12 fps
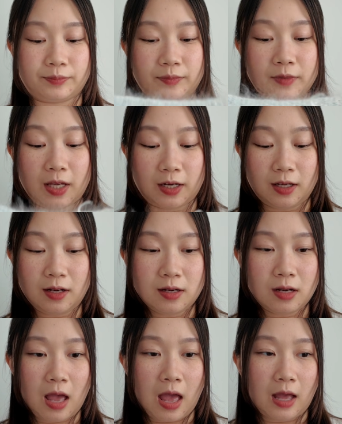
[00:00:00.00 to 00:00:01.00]
knitted.
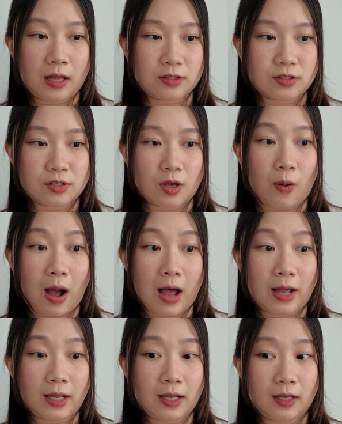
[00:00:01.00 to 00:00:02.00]
And so
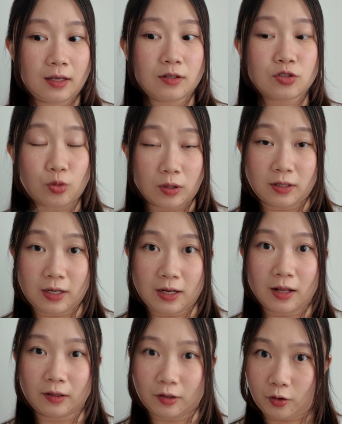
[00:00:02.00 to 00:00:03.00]
I shortened
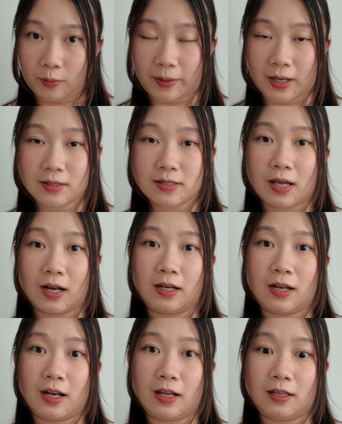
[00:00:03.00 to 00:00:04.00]
it a little bit and I
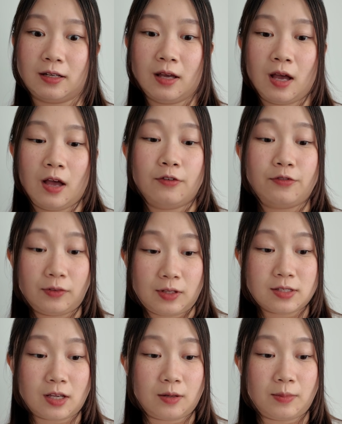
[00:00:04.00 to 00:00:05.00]
knitted
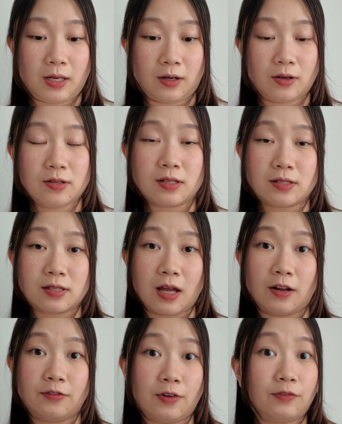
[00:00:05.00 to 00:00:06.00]
50 centimeters
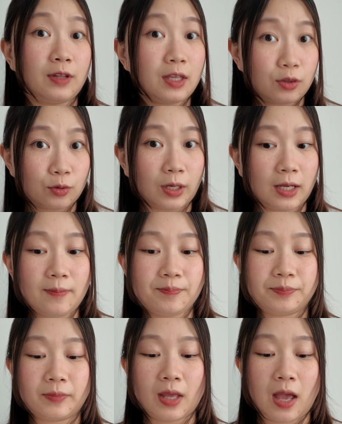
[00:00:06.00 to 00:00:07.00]
instead of 53.
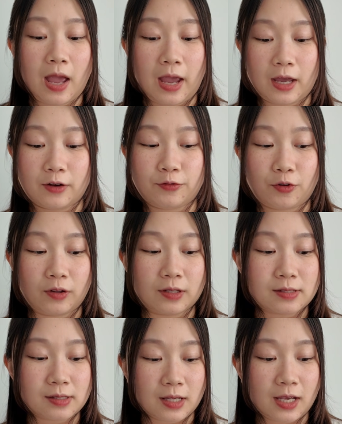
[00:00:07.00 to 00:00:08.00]
And for the
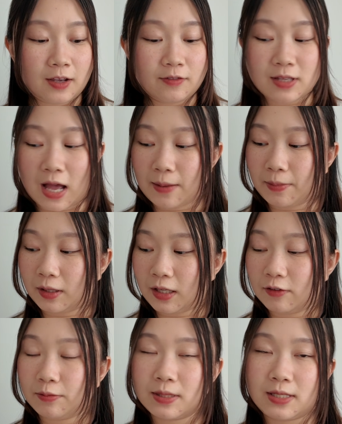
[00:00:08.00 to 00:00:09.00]
sleeves, I
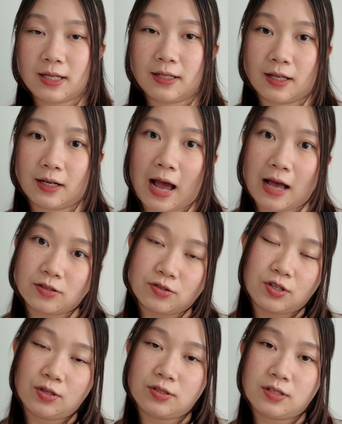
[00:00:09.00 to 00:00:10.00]
believe petiteknit
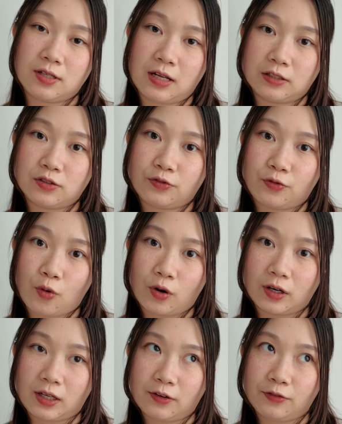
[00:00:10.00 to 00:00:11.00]
asks you to knit
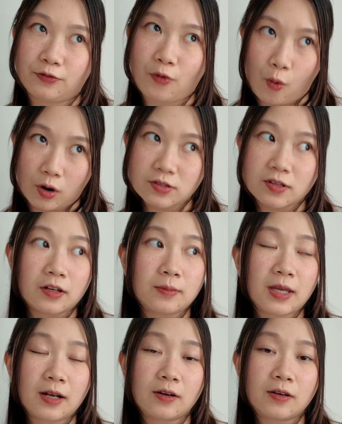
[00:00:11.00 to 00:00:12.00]
44
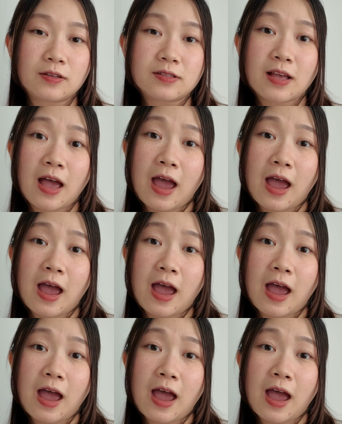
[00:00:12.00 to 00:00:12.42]
centimeters